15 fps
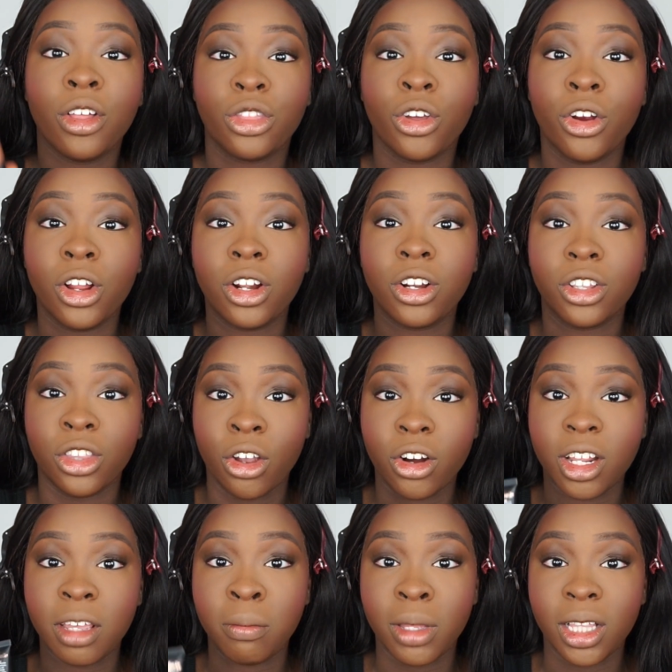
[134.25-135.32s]

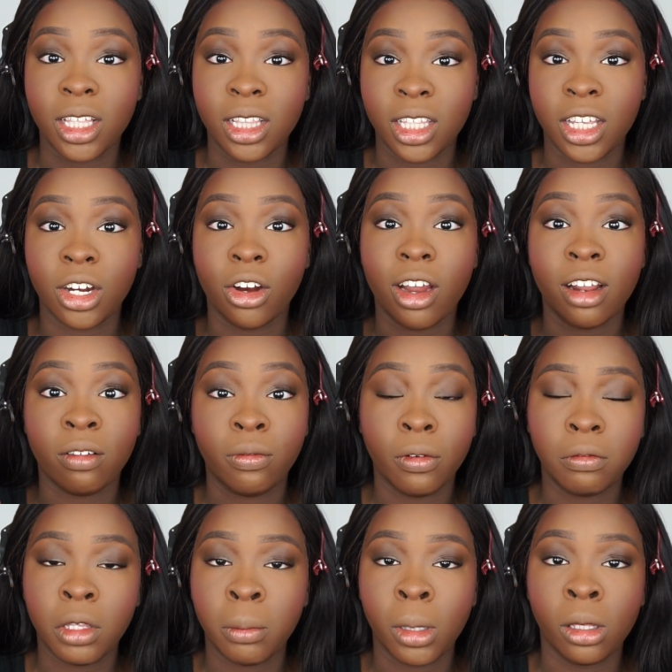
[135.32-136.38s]
30 milliliter and
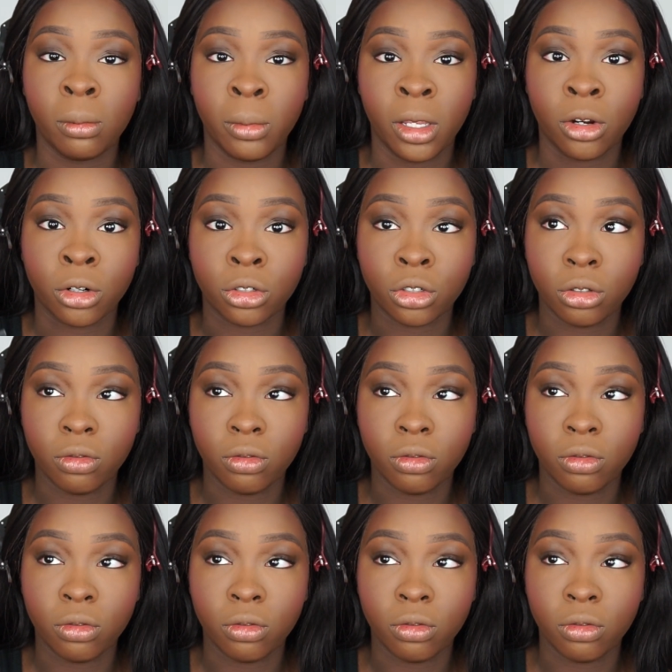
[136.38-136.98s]
50 milliliter,